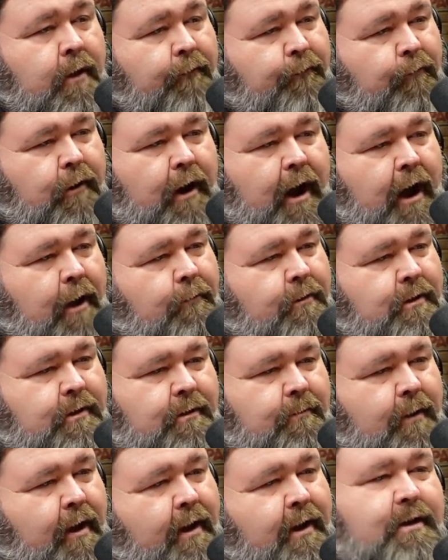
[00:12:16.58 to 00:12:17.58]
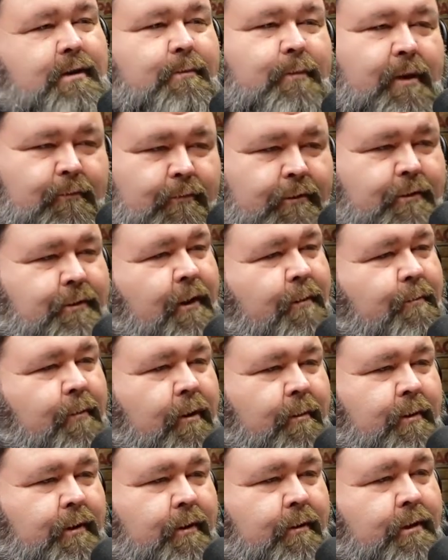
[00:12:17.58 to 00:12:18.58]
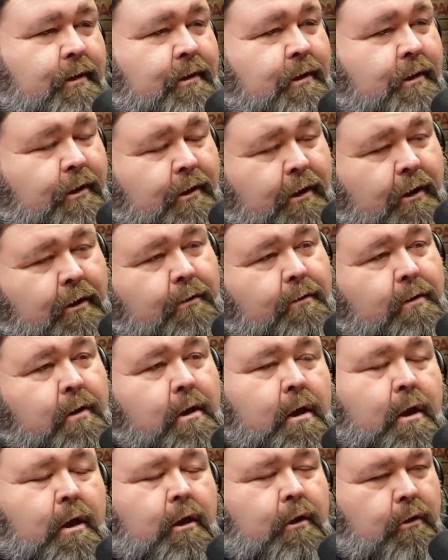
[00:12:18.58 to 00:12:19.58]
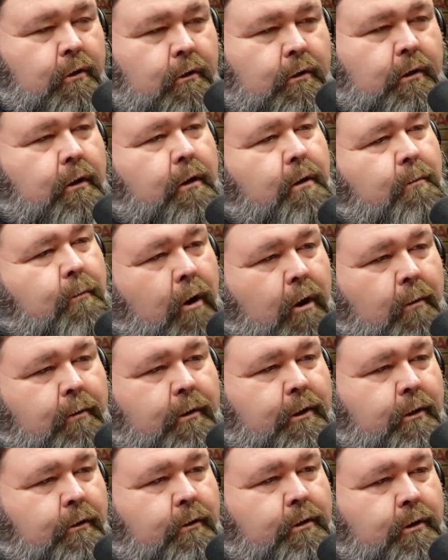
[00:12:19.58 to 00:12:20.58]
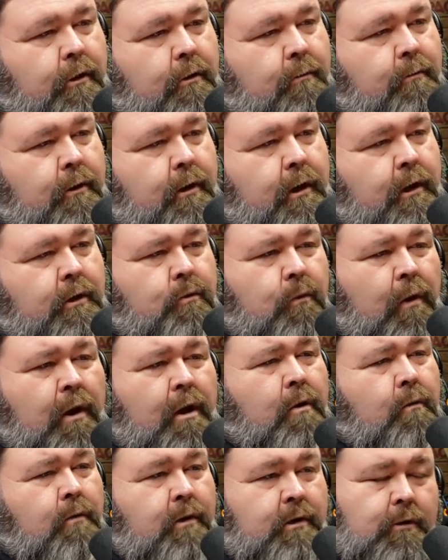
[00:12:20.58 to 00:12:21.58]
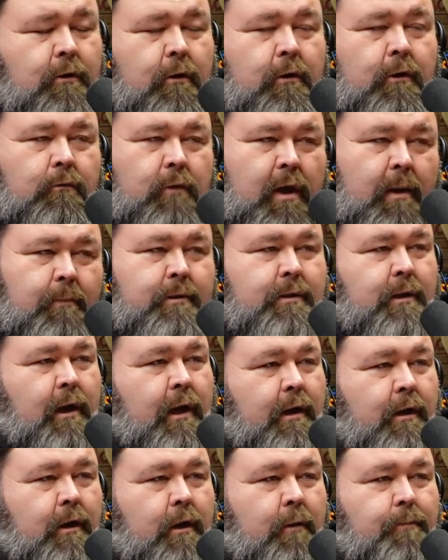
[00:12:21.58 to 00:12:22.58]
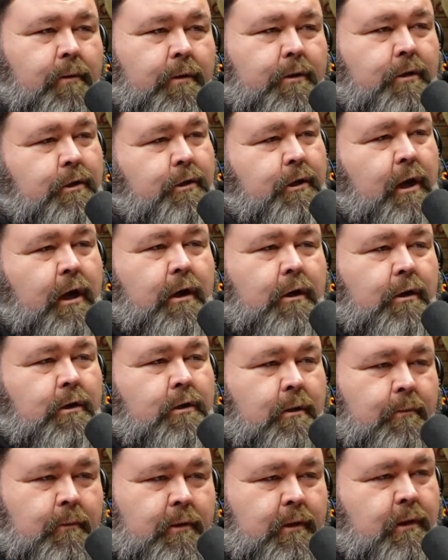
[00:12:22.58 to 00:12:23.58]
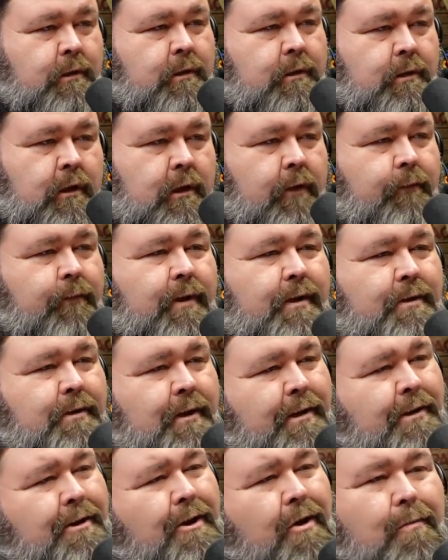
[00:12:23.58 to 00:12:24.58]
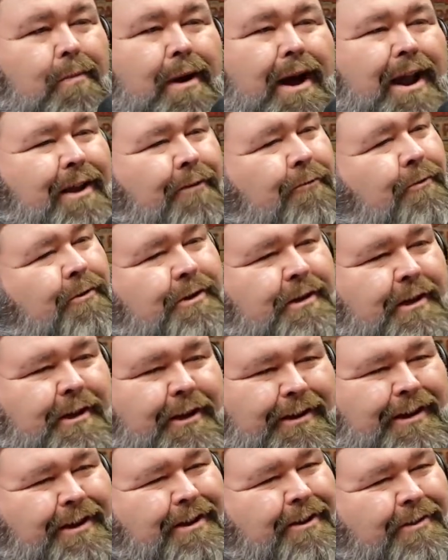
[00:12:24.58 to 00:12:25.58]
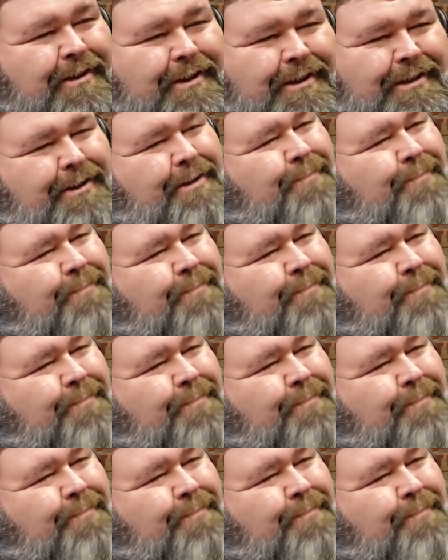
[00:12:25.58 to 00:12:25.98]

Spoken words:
If we're out with somebody wants to talk barbecue. She said, you talk barbecue so much, why don't we start a website up and share some of this stuff? And I was like, nobody wants to hear, this is just